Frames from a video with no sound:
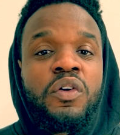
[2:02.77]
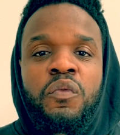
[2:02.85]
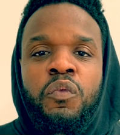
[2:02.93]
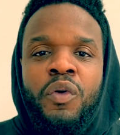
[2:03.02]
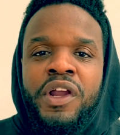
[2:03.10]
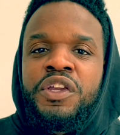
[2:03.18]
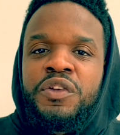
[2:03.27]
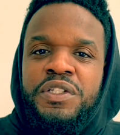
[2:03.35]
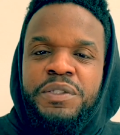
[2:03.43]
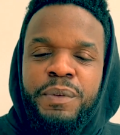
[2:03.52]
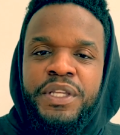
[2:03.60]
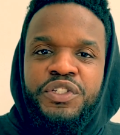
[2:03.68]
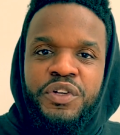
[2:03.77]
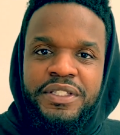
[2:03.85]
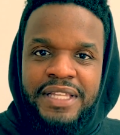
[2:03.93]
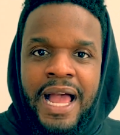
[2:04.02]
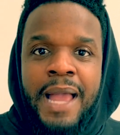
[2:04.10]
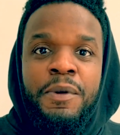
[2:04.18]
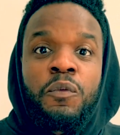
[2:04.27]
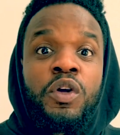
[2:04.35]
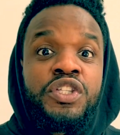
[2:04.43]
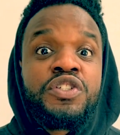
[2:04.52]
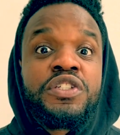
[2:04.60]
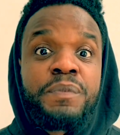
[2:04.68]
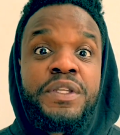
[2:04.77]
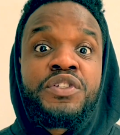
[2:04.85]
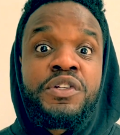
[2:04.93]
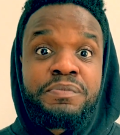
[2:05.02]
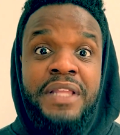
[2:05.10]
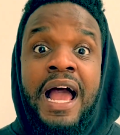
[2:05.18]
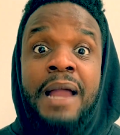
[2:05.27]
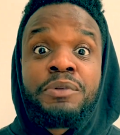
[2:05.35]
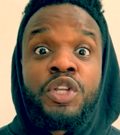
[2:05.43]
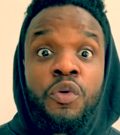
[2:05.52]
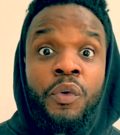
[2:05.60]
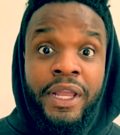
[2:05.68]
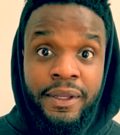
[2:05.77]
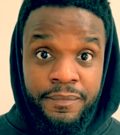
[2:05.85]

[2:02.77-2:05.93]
of where you spent your time and what you spent your time doing.